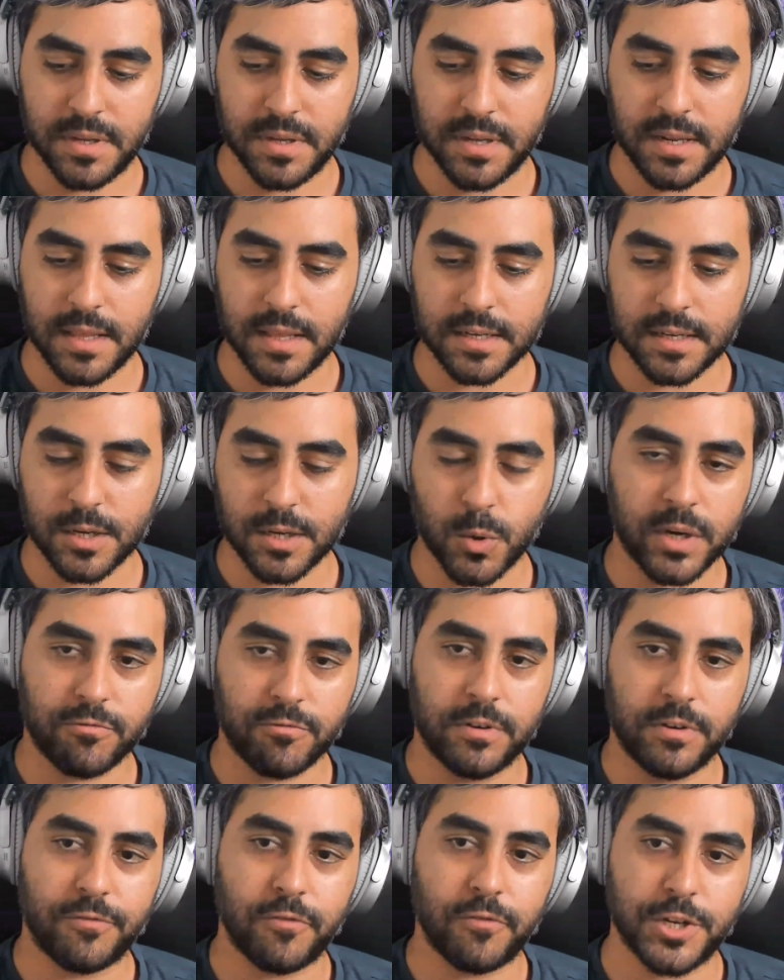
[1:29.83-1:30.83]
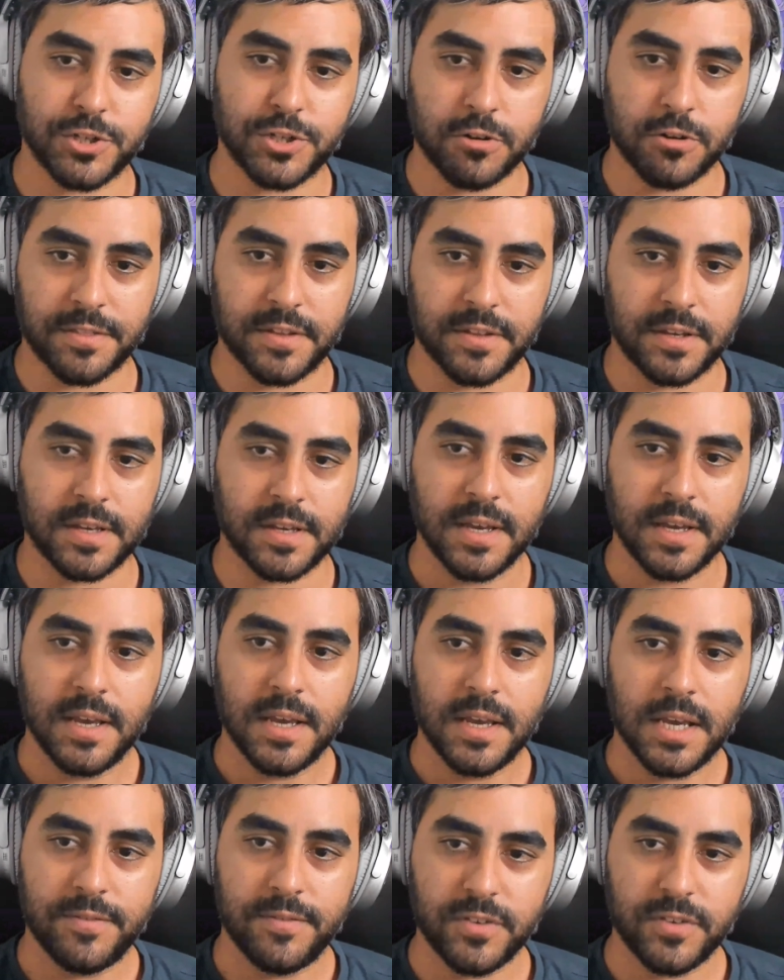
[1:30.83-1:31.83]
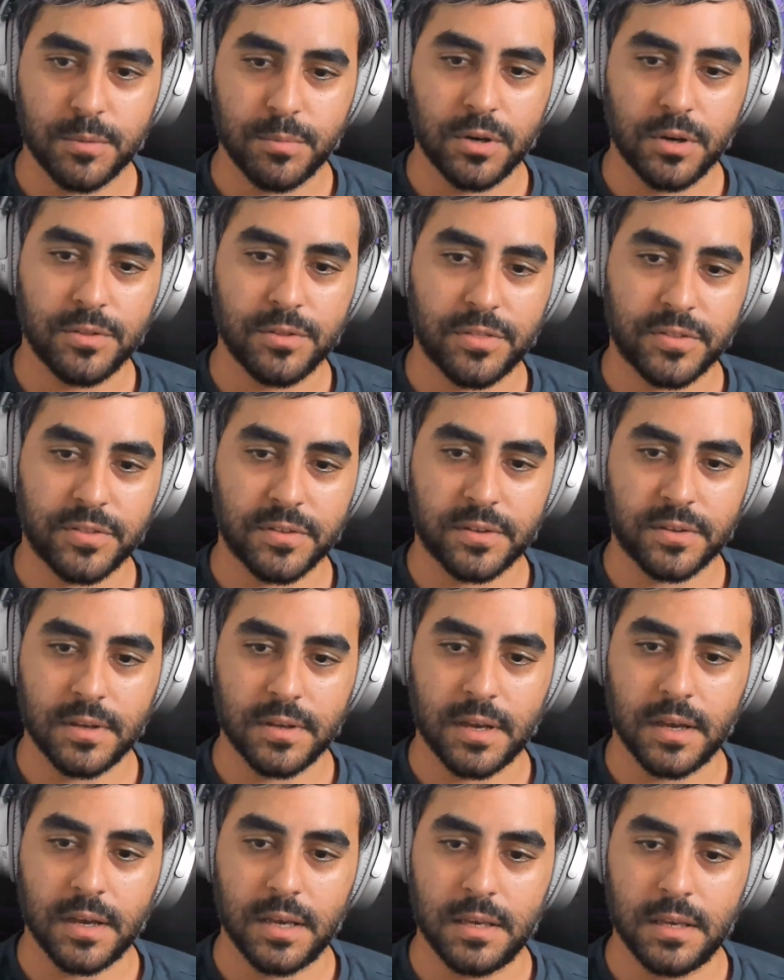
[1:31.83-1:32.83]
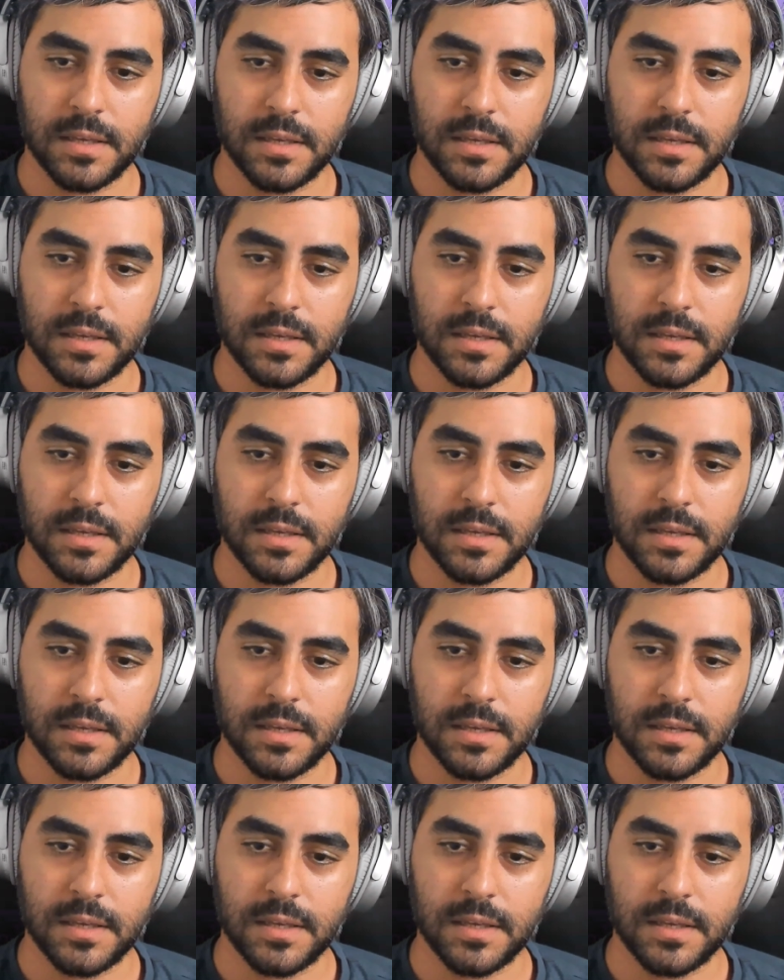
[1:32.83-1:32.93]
But like a quick refresher, I think if you could both uh,